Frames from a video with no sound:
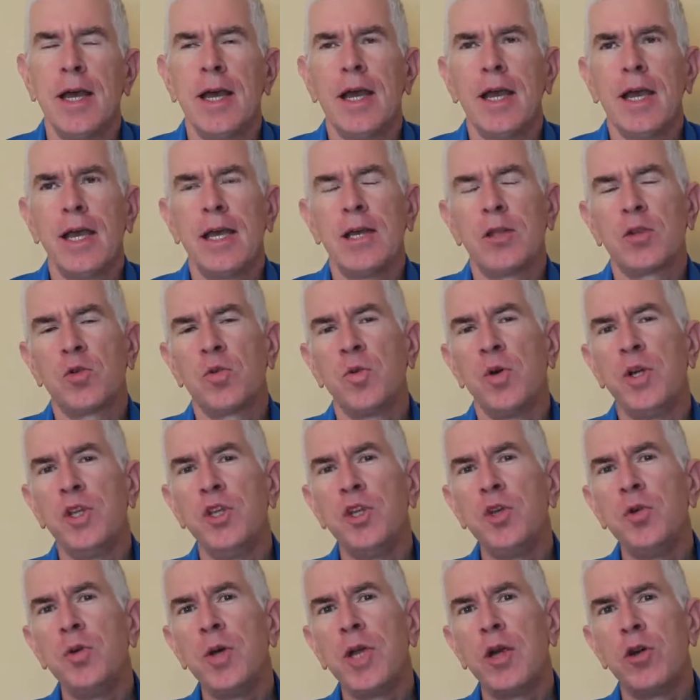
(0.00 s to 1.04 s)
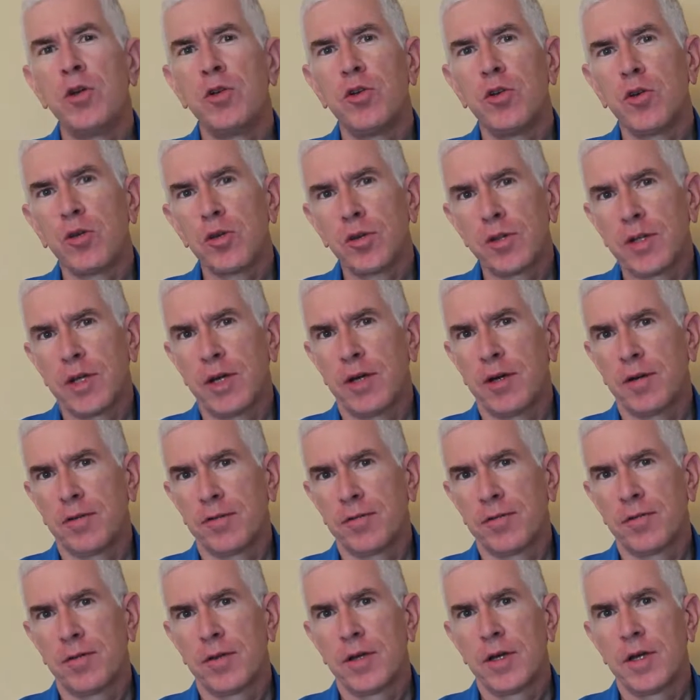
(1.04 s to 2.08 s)
it's when you hear
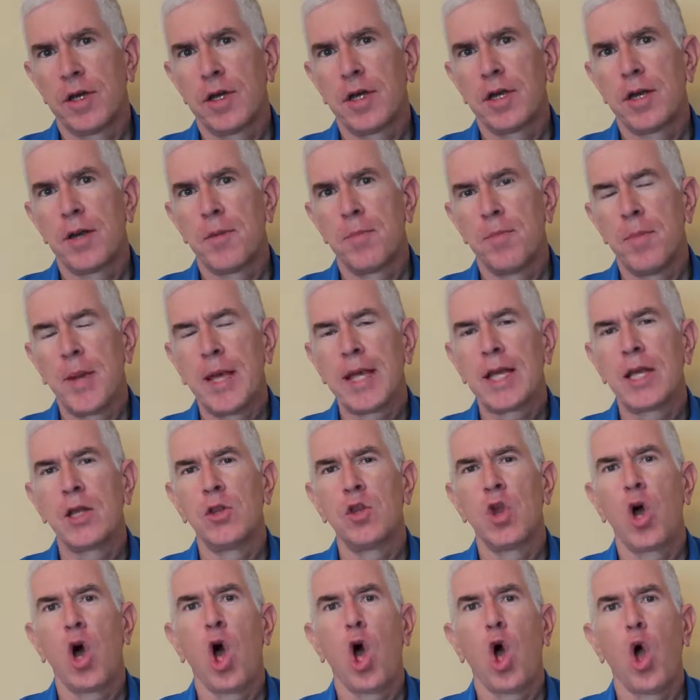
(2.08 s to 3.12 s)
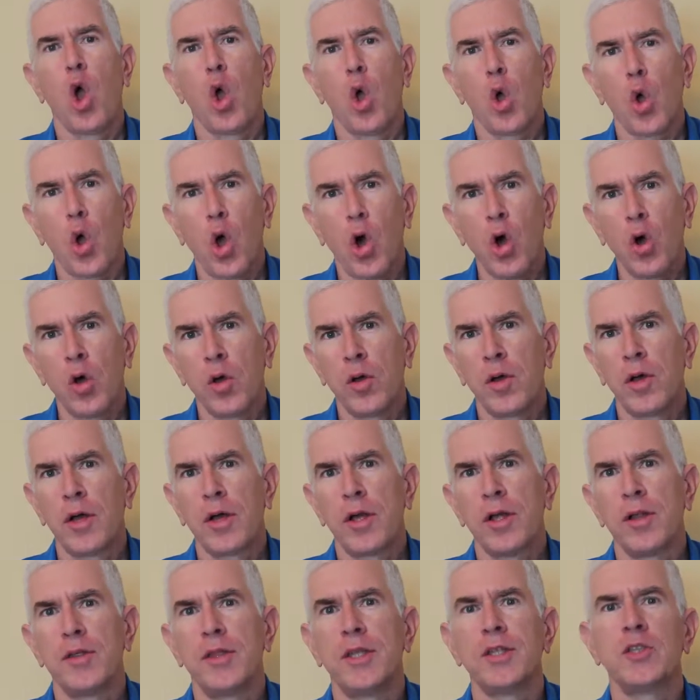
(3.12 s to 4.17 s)
yourself making the rond
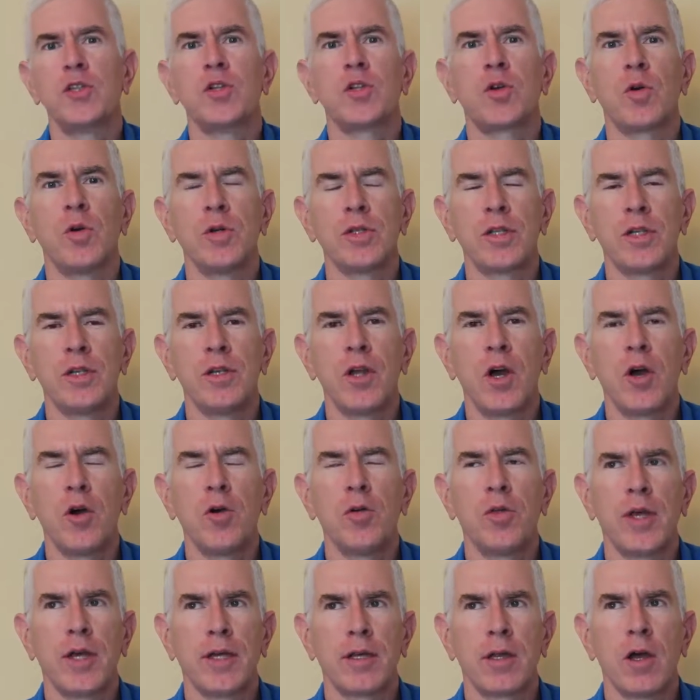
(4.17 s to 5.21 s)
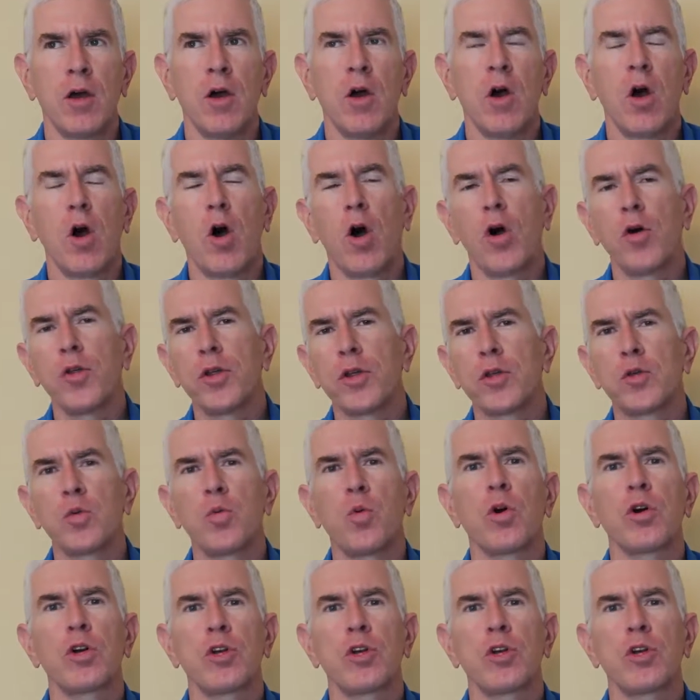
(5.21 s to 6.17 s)
that you're going to know that all this work